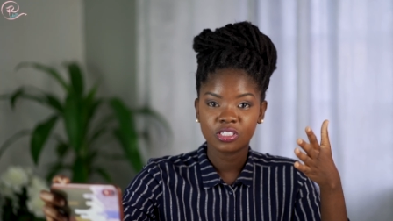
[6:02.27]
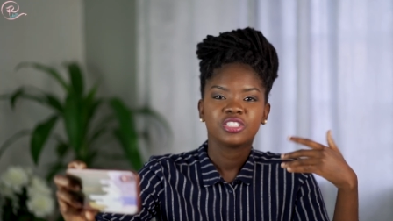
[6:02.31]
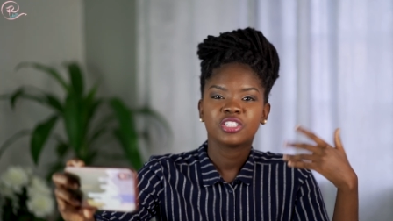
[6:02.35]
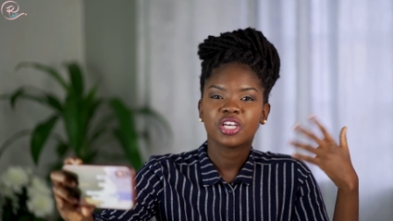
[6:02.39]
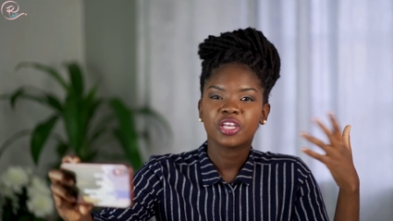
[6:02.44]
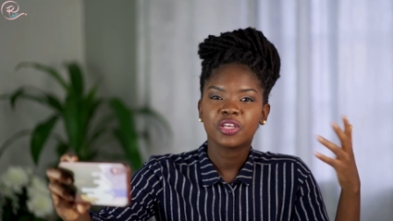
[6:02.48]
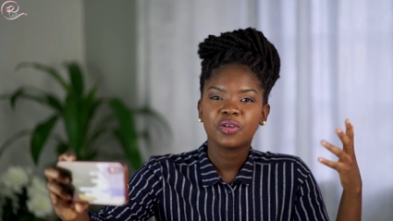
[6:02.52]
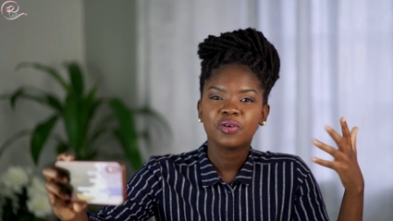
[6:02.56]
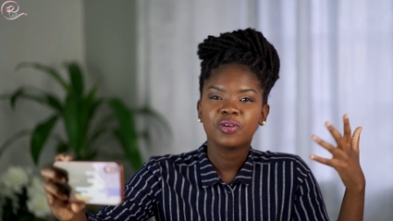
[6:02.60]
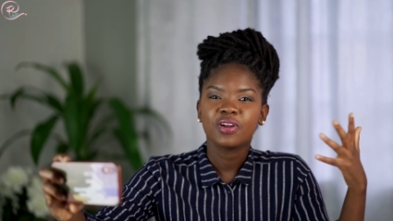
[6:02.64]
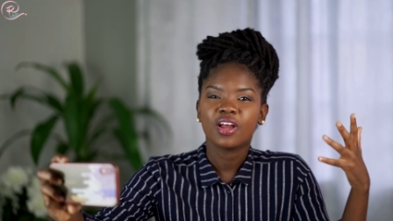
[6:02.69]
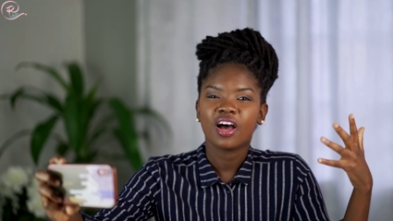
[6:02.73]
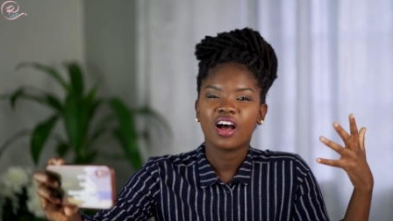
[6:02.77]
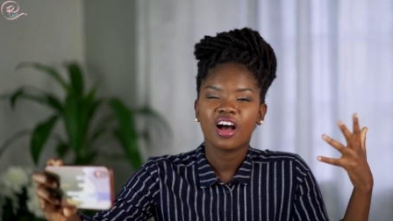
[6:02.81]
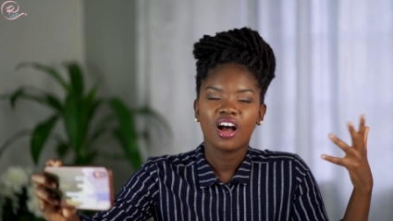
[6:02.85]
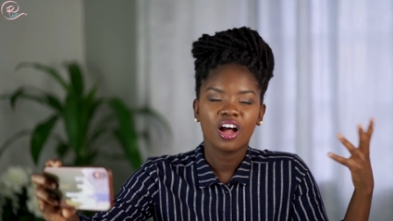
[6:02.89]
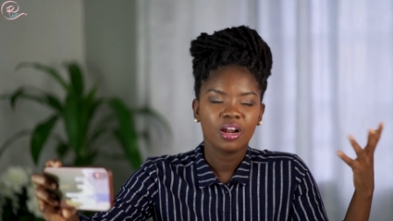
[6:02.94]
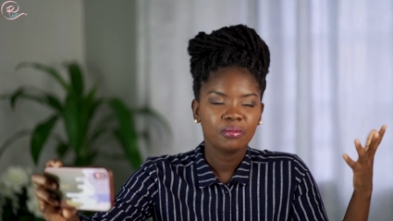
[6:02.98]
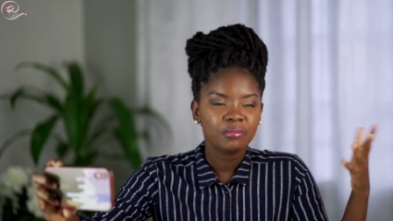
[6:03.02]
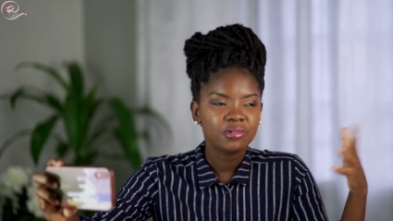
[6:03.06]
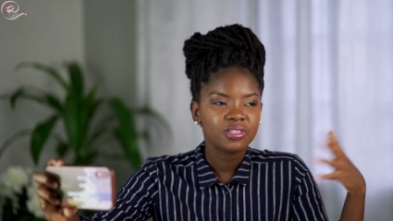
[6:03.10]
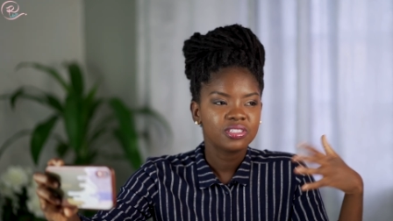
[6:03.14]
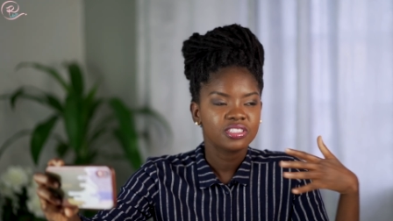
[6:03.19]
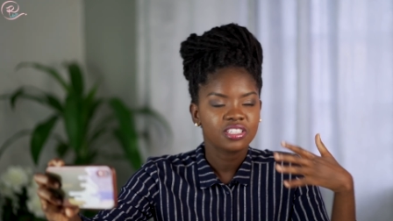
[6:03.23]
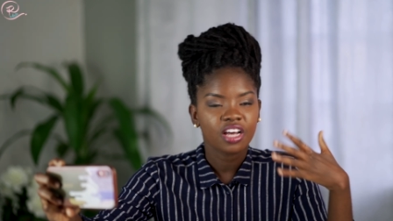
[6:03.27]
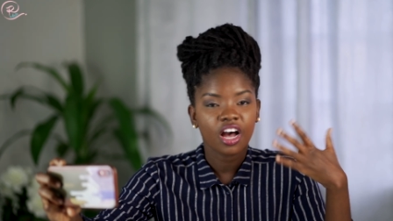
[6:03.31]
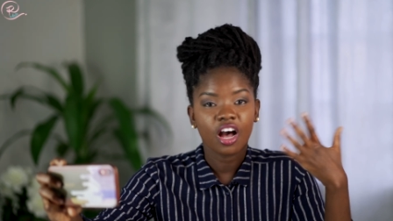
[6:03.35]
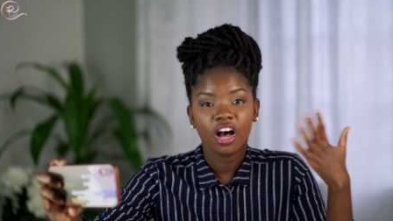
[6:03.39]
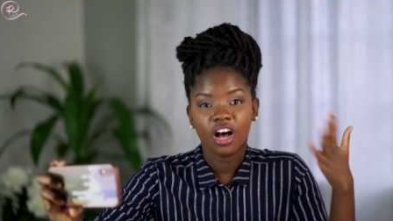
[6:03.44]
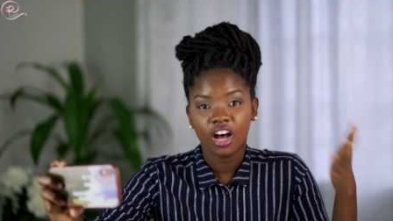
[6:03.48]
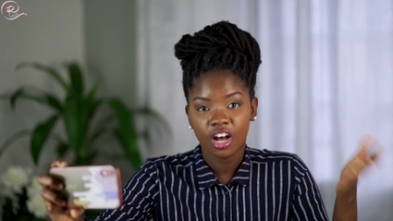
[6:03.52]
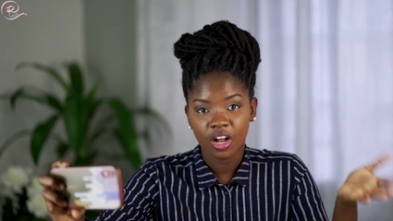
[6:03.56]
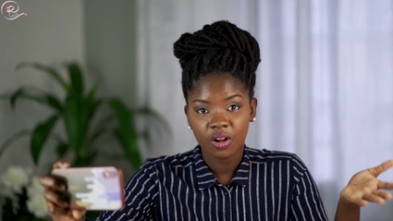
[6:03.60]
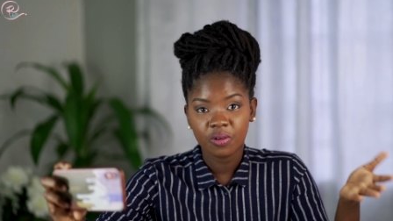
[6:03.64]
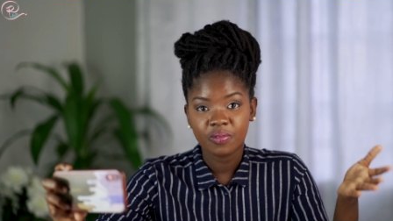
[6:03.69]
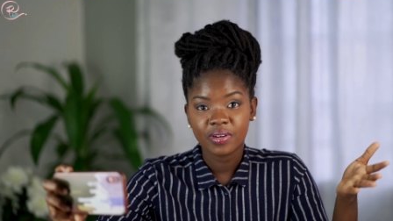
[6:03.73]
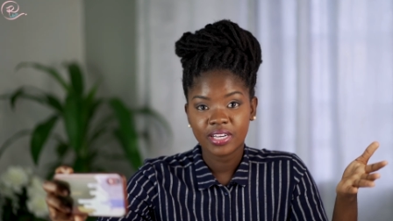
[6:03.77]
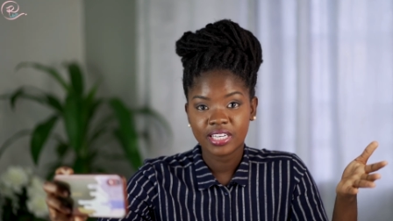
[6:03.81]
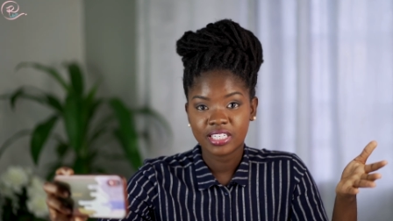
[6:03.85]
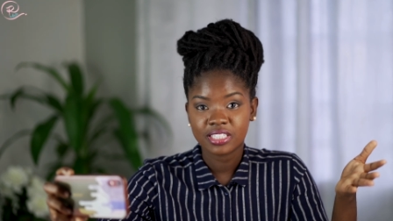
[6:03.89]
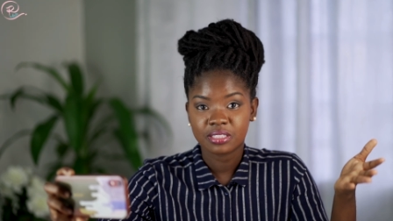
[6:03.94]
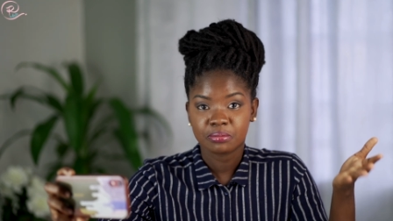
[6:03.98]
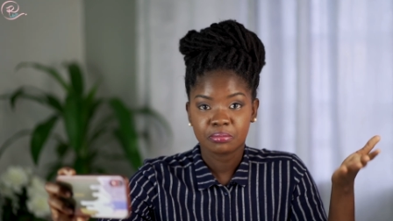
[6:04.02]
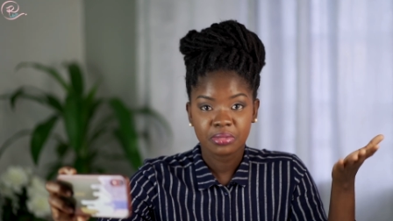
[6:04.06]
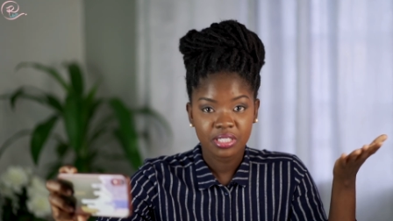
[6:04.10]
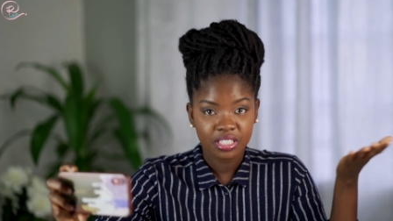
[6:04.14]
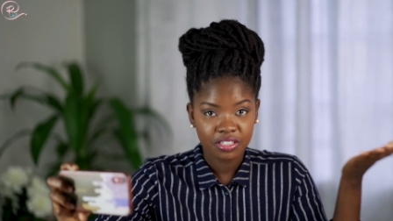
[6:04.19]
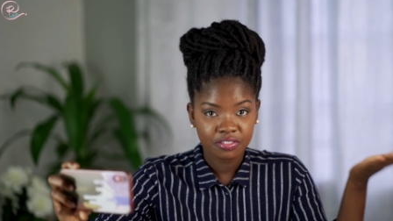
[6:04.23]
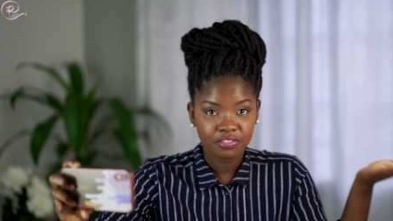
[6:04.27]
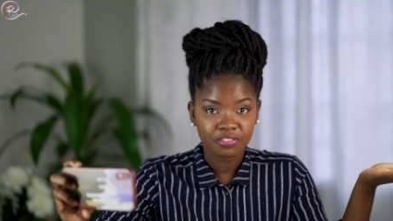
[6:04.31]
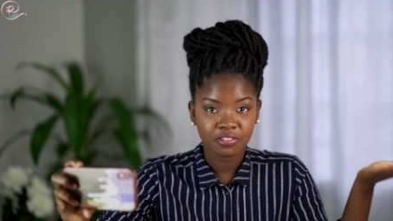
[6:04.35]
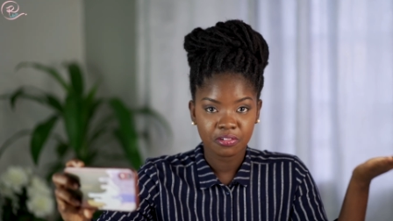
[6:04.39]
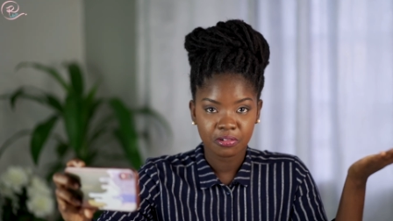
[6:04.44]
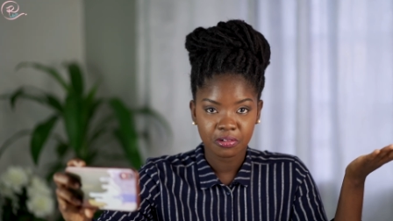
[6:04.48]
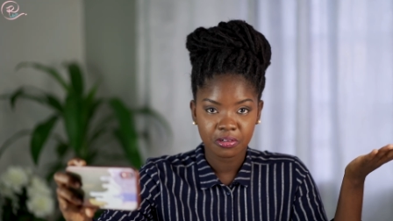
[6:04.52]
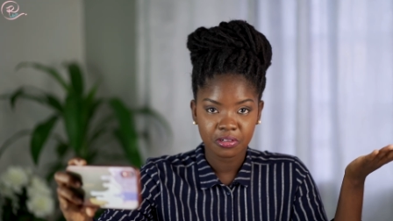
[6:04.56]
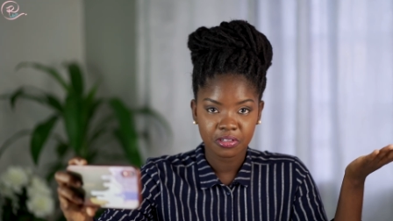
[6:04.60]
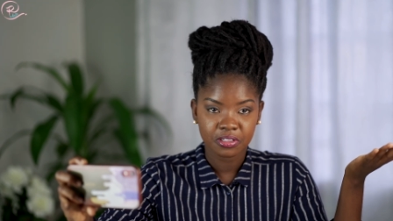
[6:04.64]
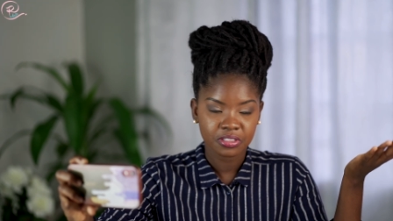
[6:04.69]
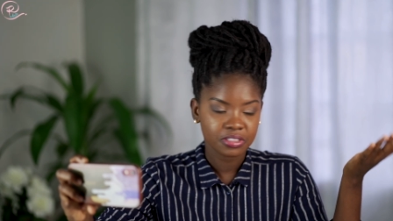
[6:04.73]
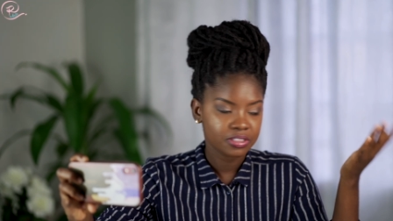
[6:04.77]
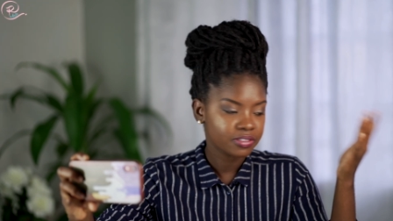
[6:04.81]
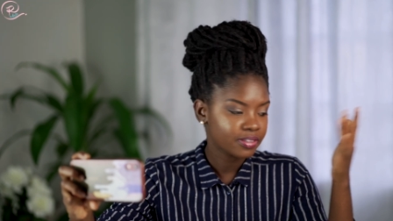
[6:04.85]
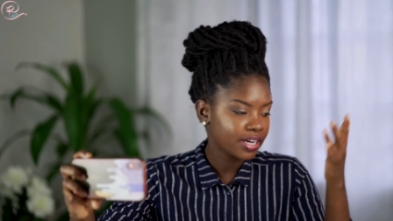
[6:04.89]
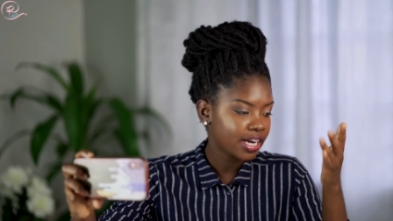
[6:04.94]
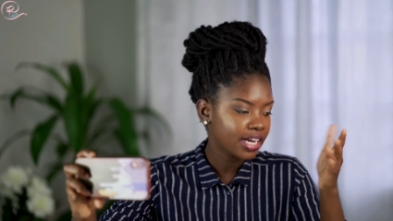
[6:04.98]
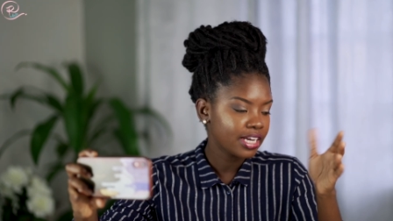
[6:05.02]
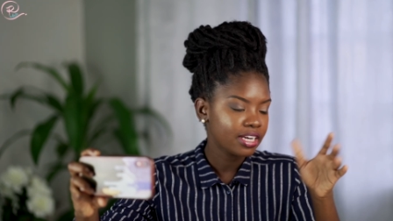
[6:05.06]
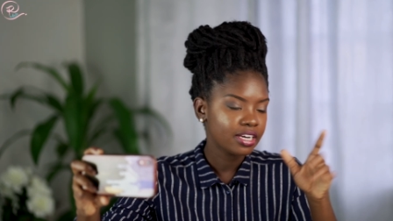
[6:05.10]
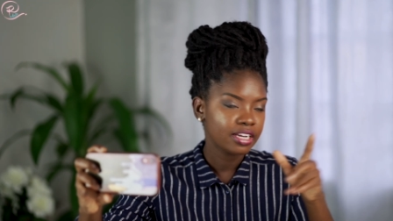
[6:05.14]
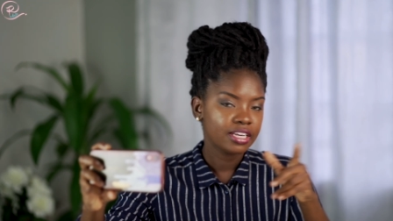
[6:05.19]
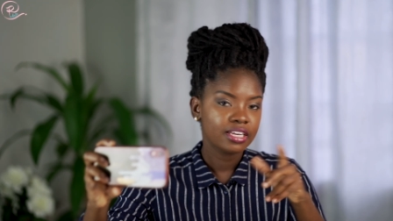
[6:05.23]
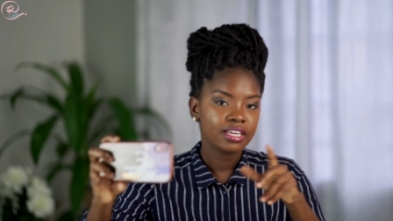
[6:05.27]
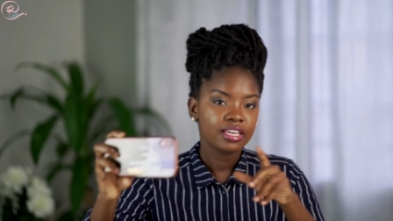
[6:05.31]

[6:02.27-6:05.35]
so you'll almost always be in focus, right?